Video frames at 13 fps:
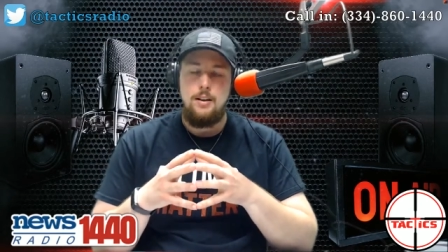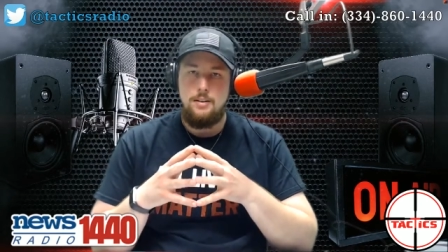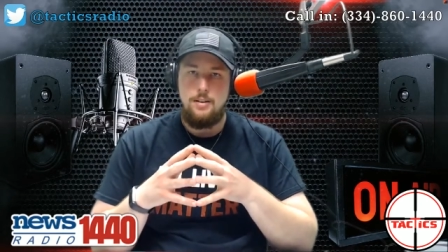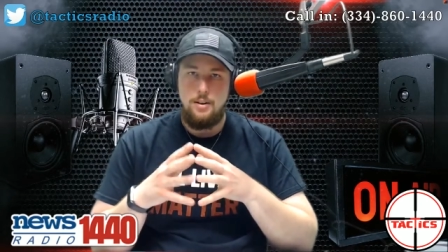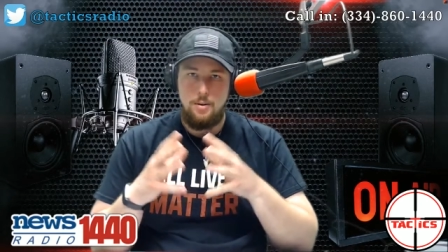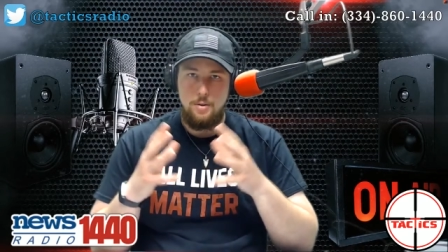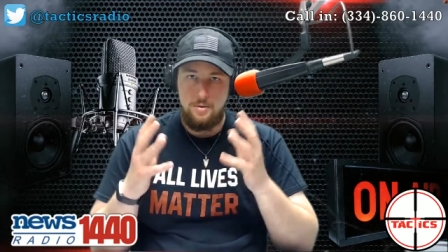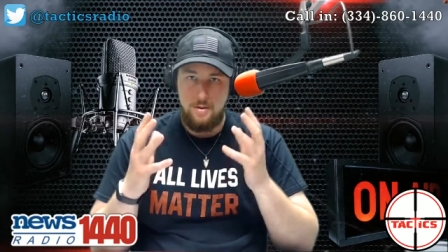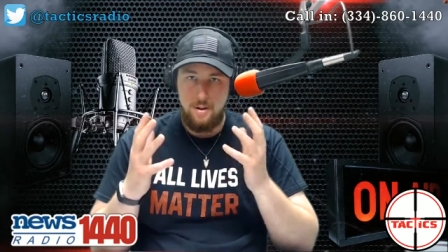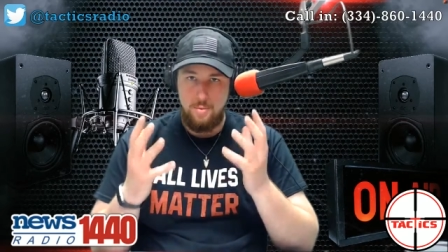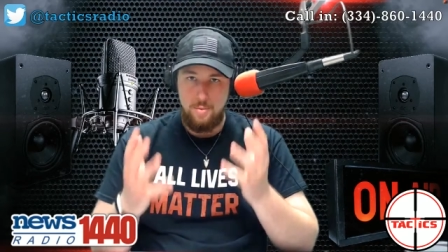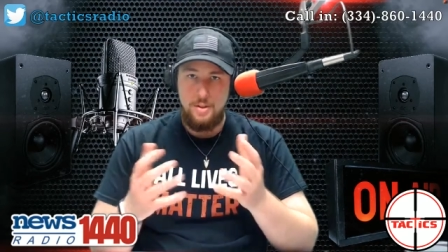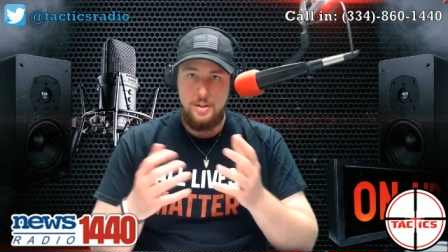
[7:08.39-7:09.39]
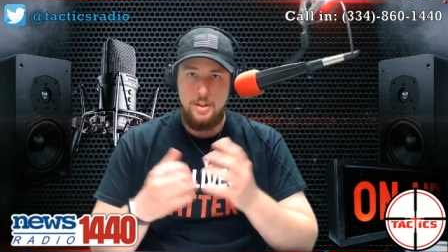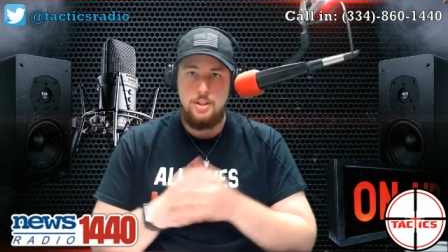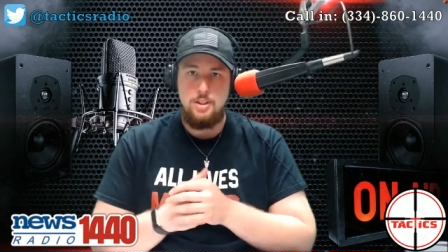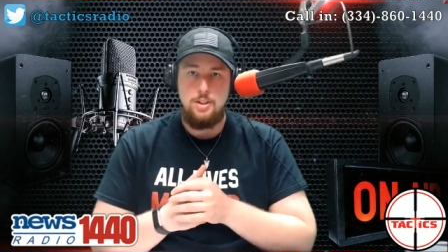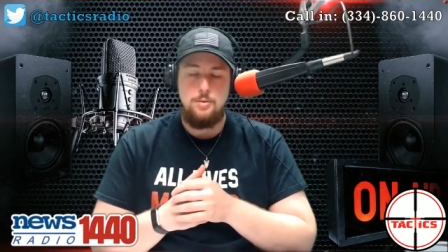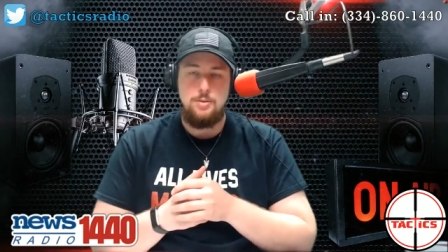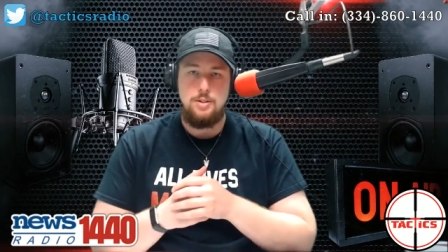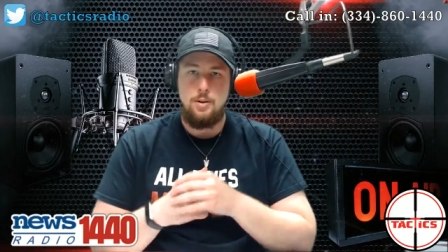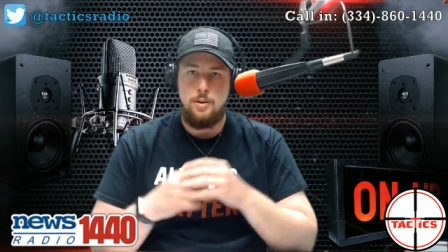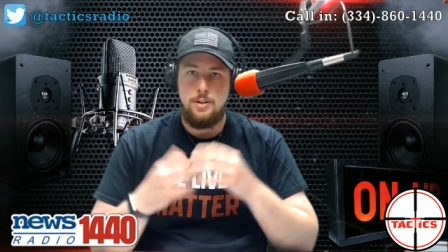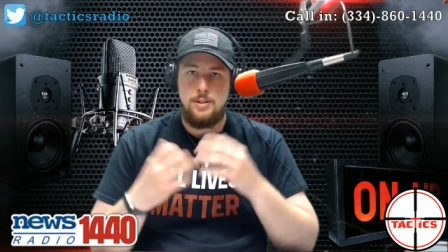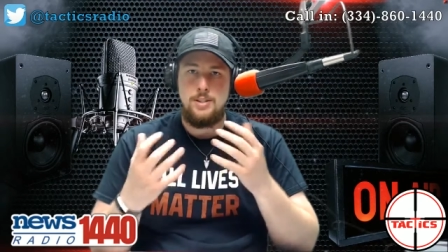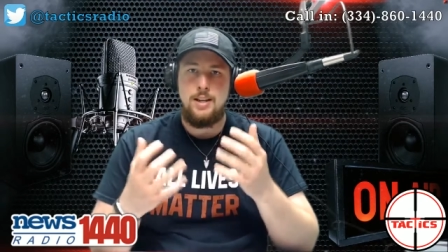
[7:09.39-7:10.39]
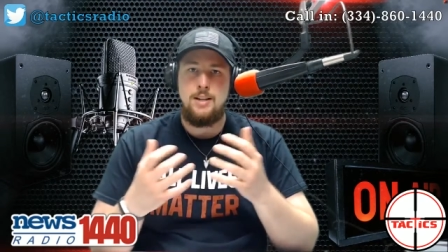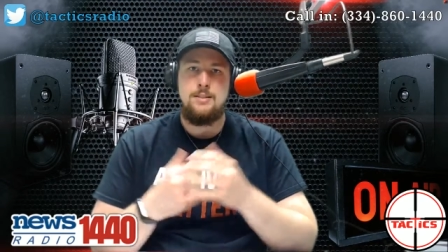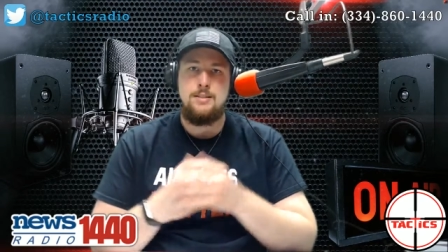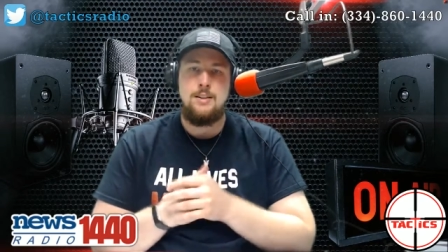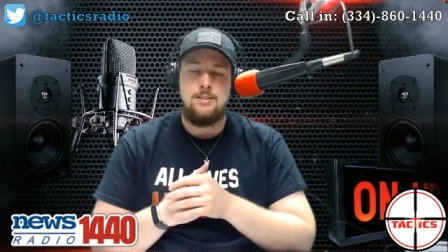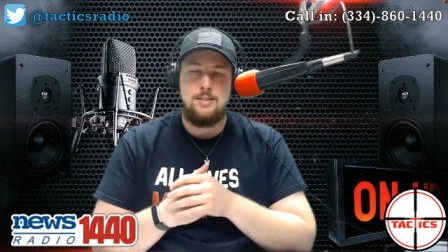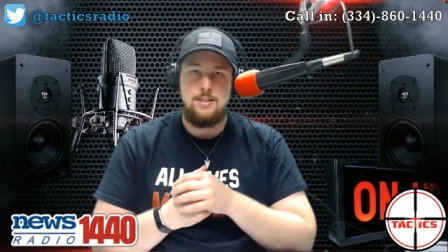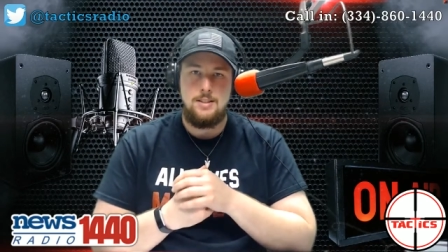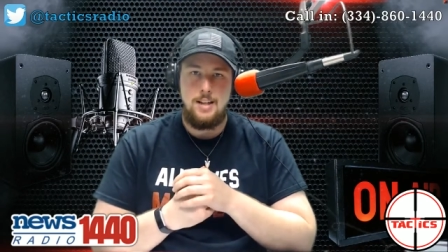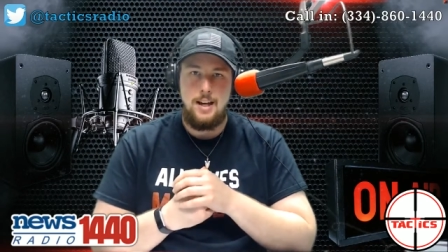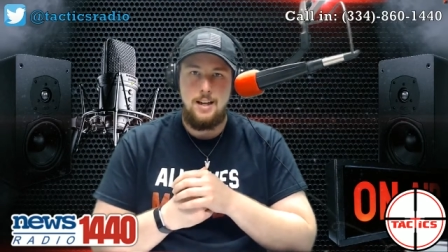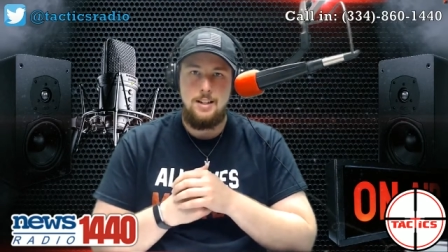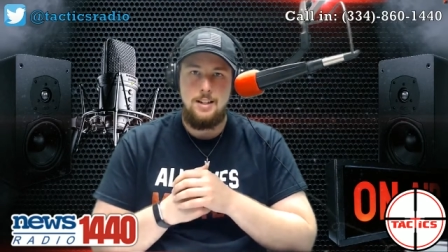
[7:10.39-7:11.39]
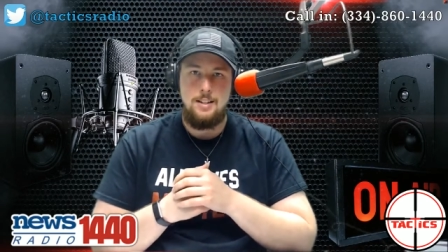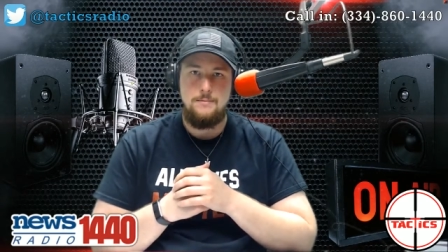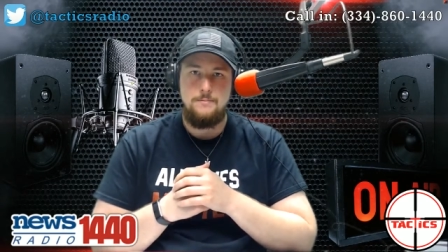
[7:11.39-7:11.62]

that are, are real issues that are a sickness on society.